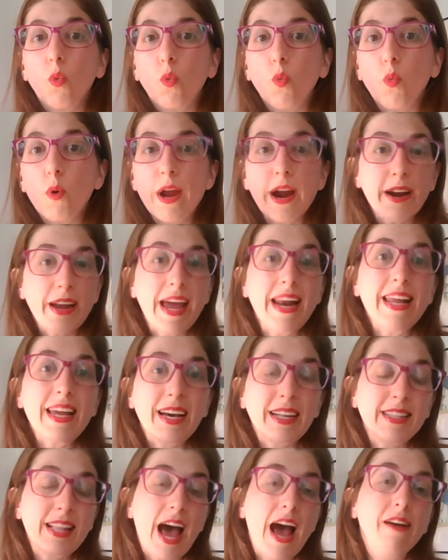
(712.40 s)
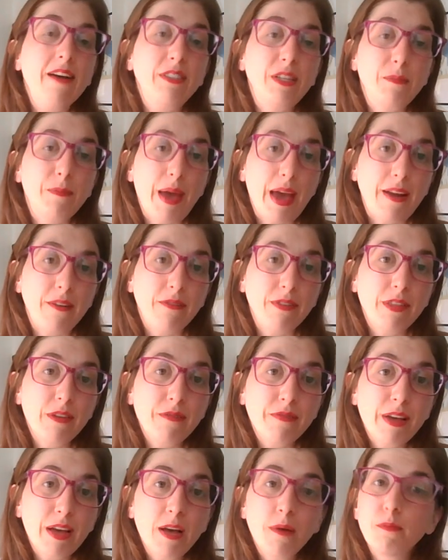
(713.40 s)
We are getting a lot of demand for the
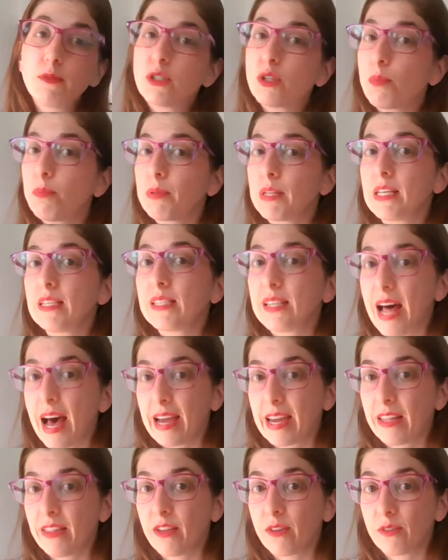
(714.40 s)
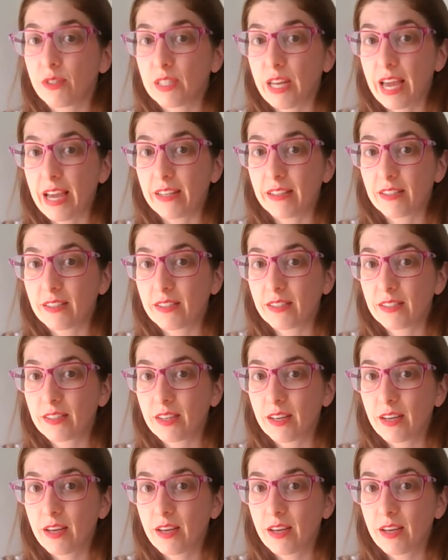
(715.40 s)
film, so please lock in those dates.